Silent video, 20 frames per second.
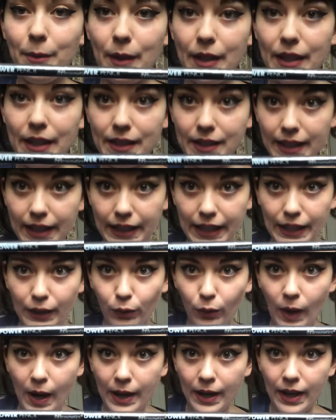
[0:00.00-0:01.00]
when it's like a
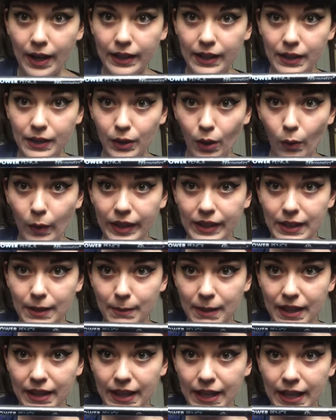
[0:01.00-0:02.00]
crayon, it's going to
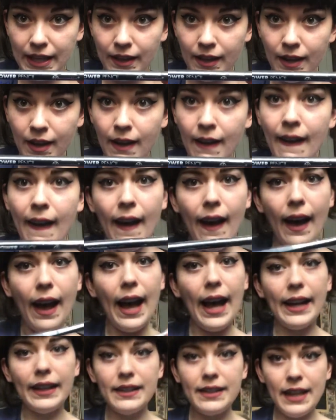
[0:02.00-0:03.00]
be thin.
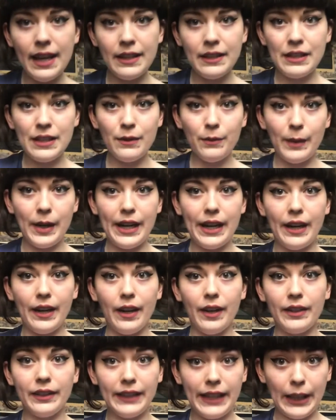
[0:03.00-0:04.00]
I tend to
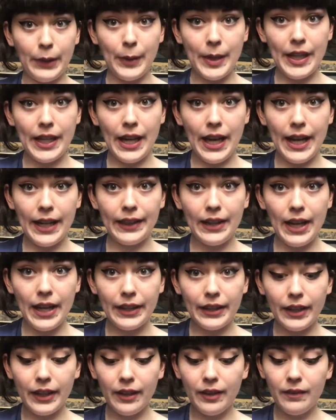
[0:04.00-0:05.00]
wear liquid
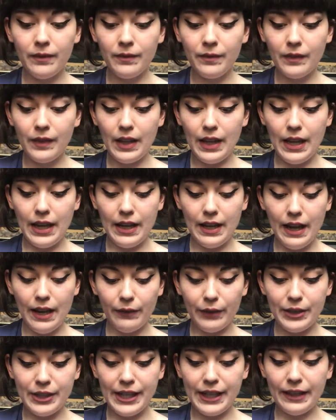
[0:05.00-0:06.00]
eyeliner in
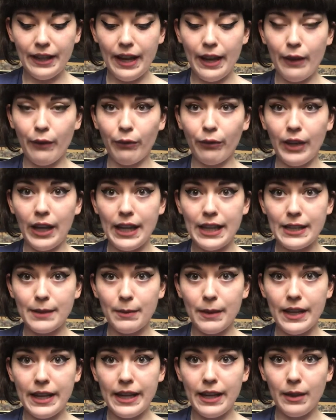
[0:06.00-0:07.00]
everyday life,
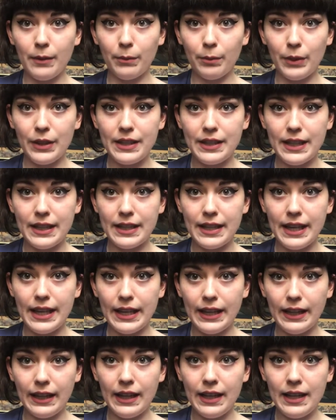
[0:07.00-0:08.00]
cosplaying,
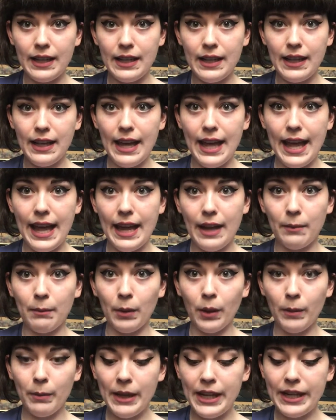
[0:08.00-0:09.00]
princessing, and
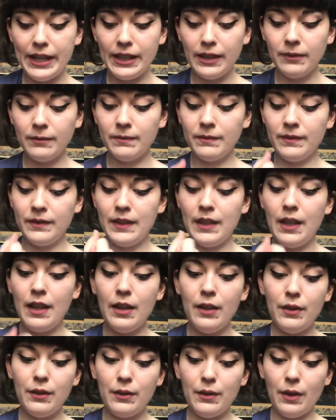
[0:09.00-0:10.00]
mermaiding.
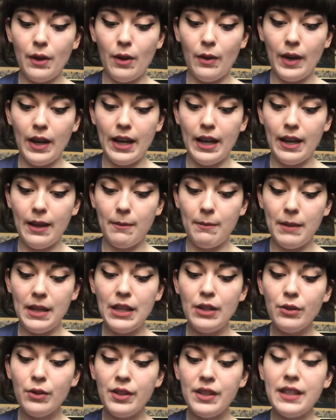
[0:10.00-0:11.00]
So I'm
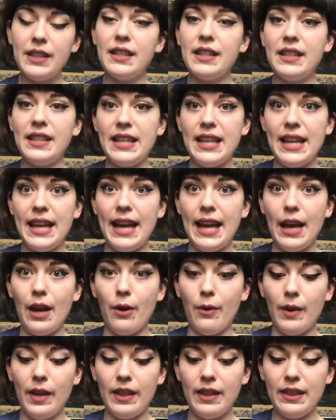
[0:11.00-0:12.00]
interested to see
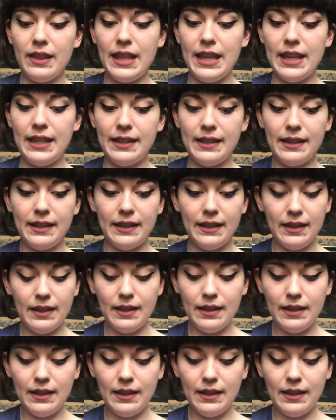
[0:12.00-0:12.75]
how this